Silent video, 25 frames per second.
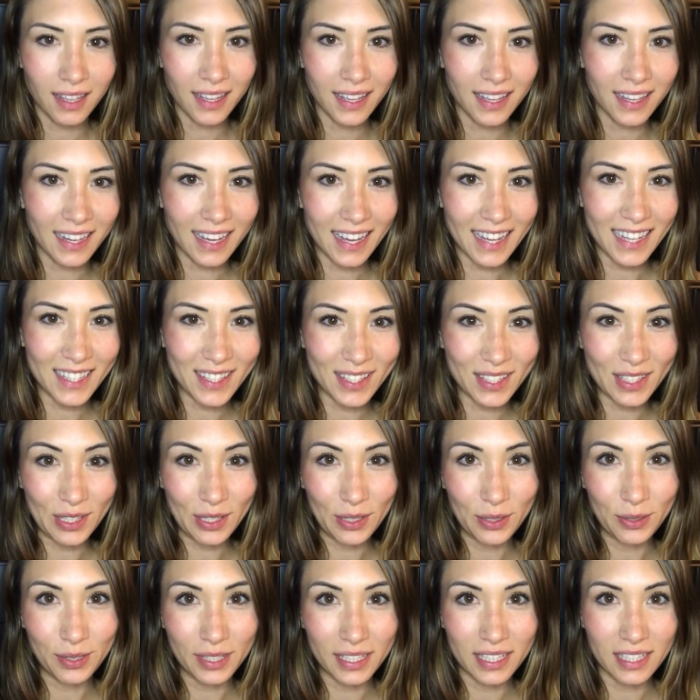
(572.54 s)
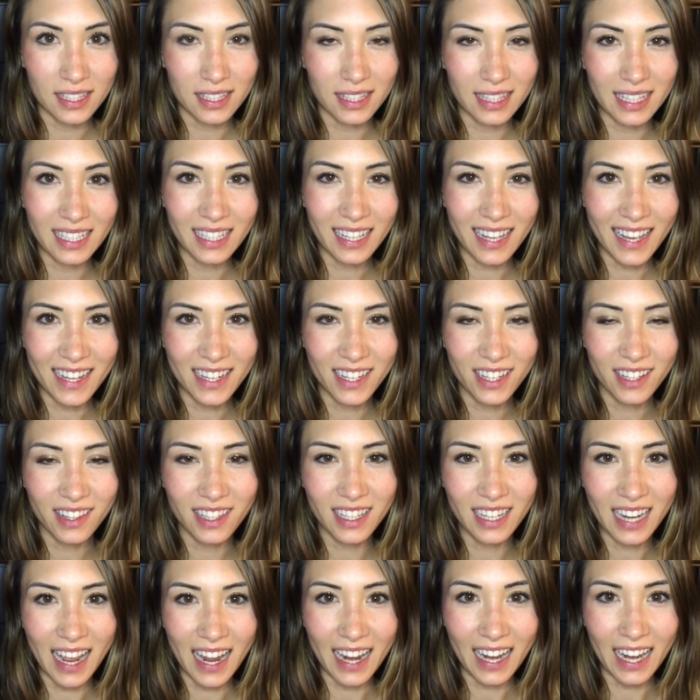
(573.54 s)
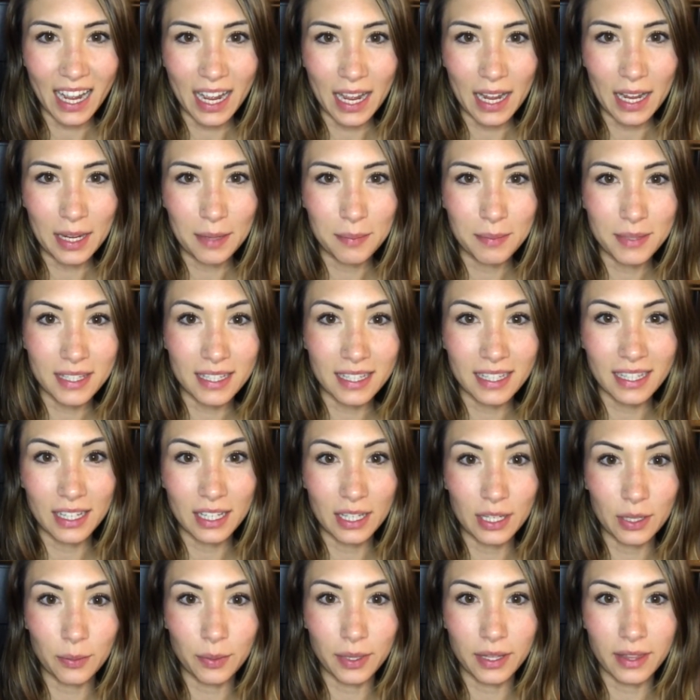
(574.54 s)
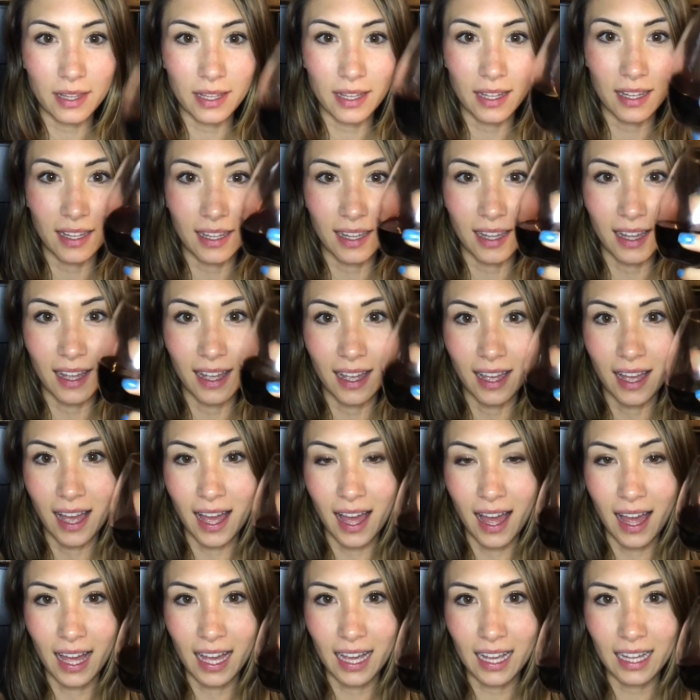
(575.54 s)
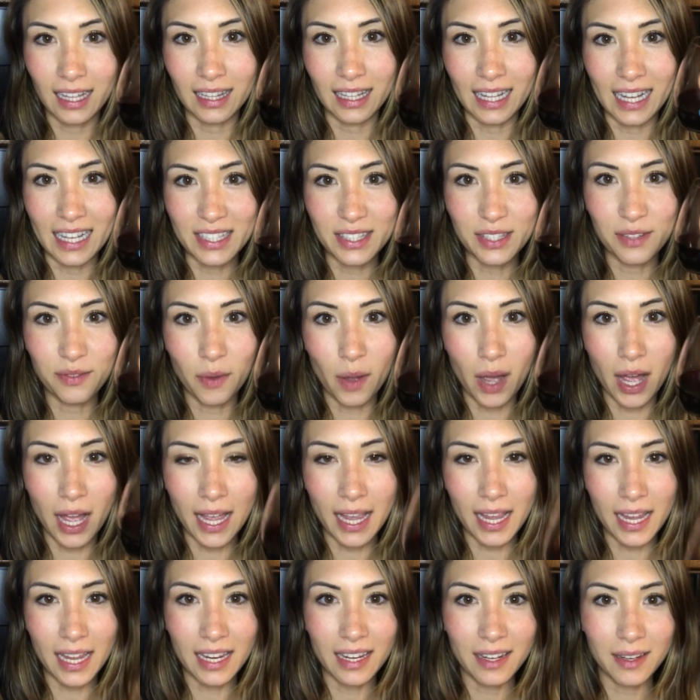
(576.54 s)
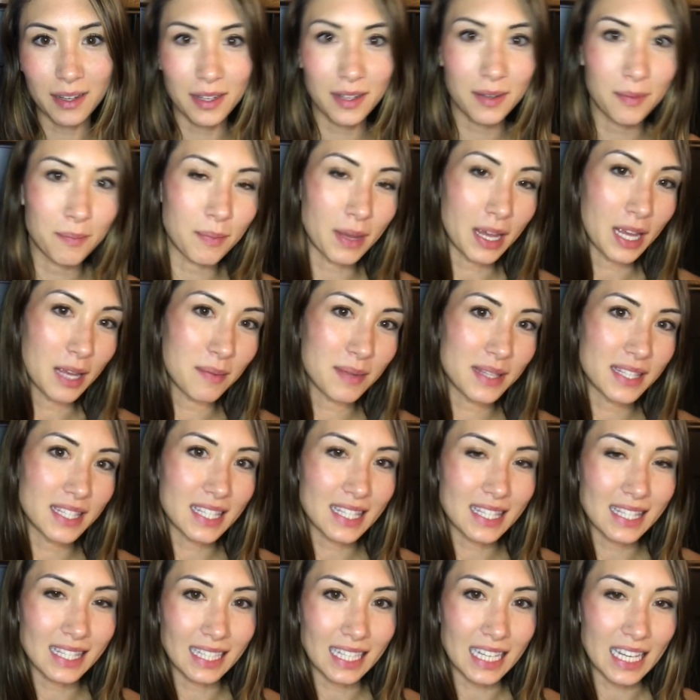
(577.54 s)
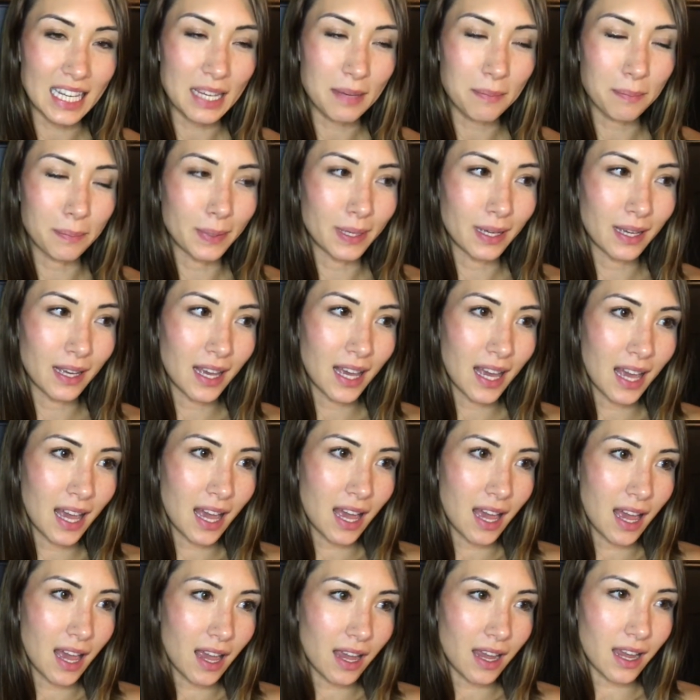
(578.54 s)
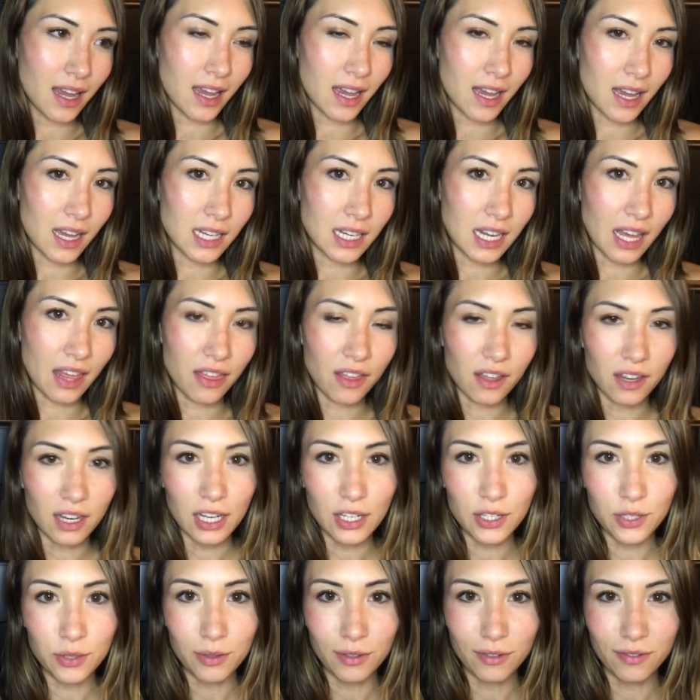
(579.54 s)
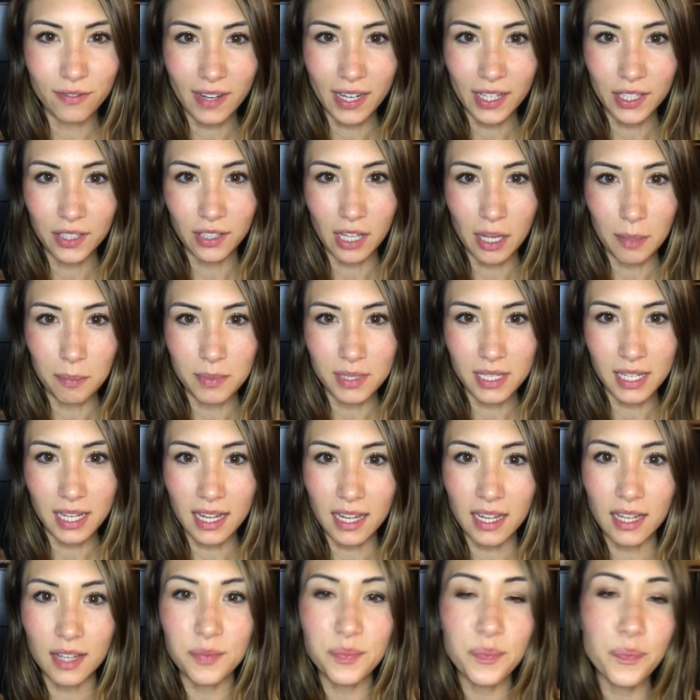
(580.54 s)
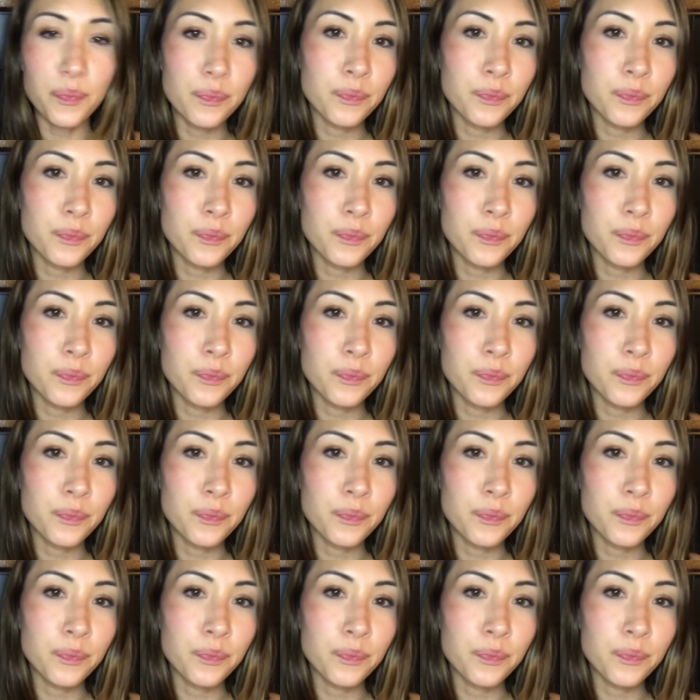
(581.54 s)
Hey guys, so it's the end of the night. I'm sitting here with a glass of wine, baby's asleep, and I thought I'd do a final update.